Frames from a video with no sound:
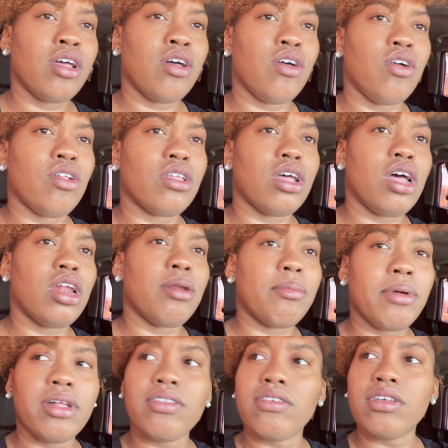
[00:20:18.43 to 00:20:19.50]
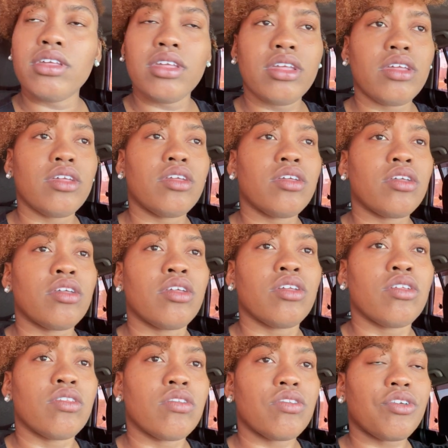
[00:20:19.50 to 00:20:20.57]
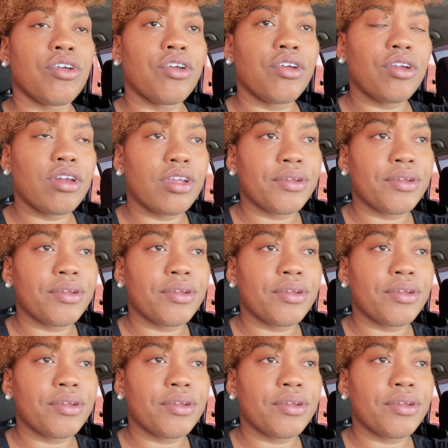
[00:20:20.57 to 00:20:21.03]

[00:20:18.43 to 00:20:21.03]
Hold on, I'm about to turn.